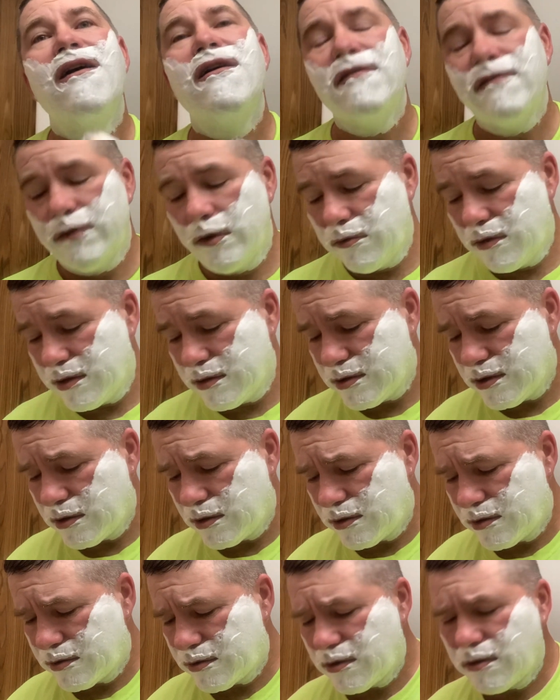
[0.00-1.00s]
focusing
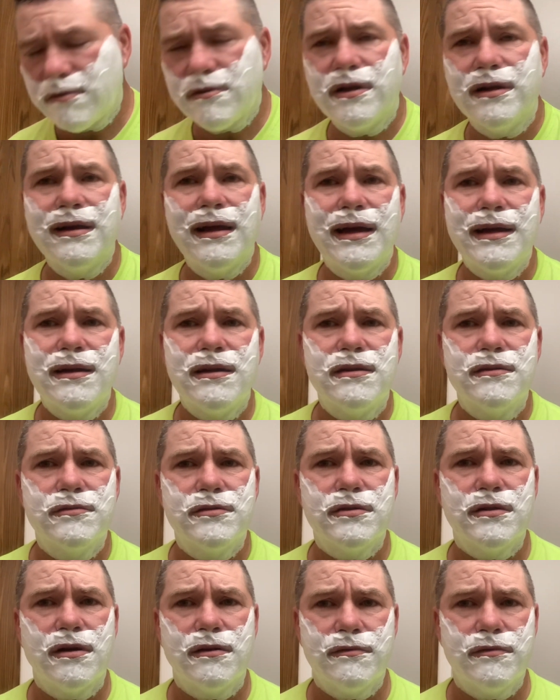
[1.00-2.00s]
on all the negative
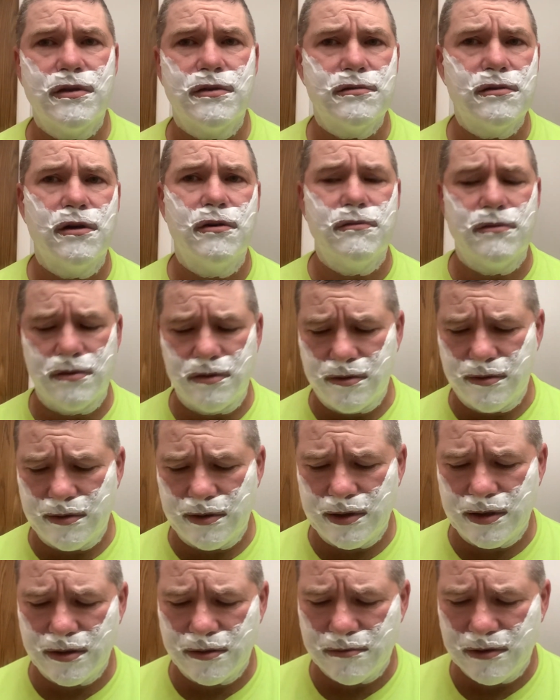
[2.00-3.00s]
stuff that's going on
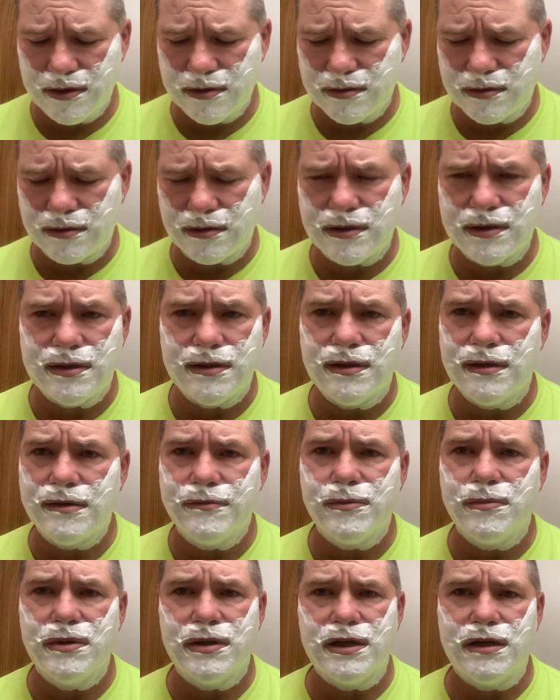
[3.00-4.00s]
here recently, and
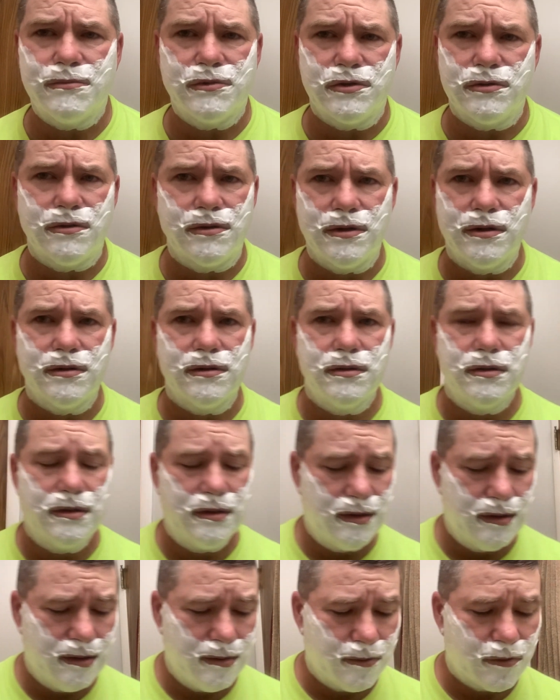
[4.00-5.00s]
everybody, I'm sure you're
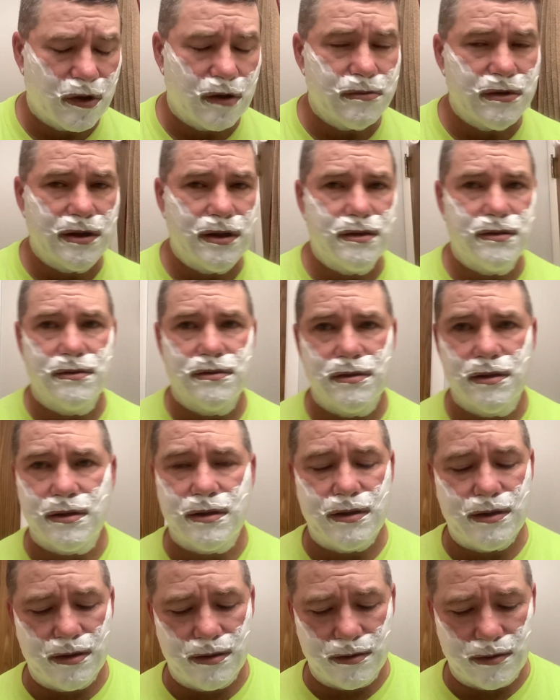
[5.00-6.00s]
probably getting sick of
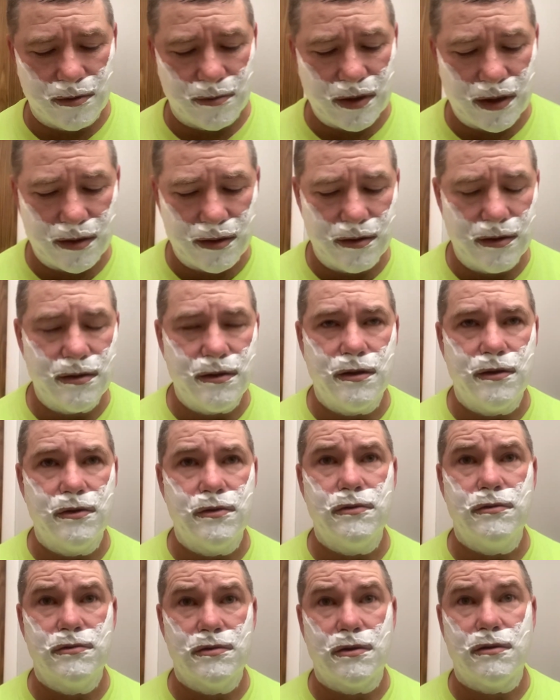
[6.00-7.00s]
hearing about it in the
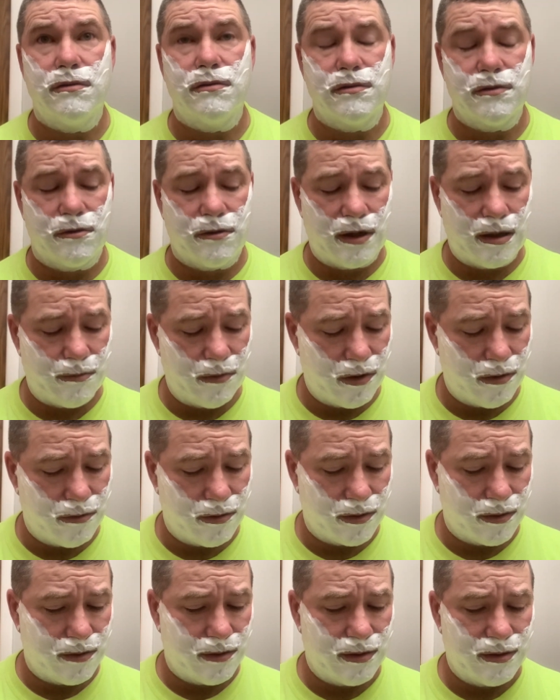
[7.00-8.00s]
news, all the crap going
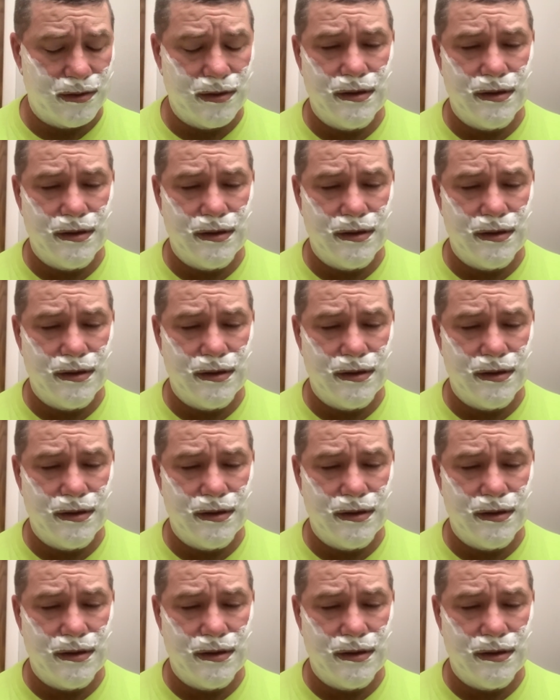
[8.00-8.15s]
on,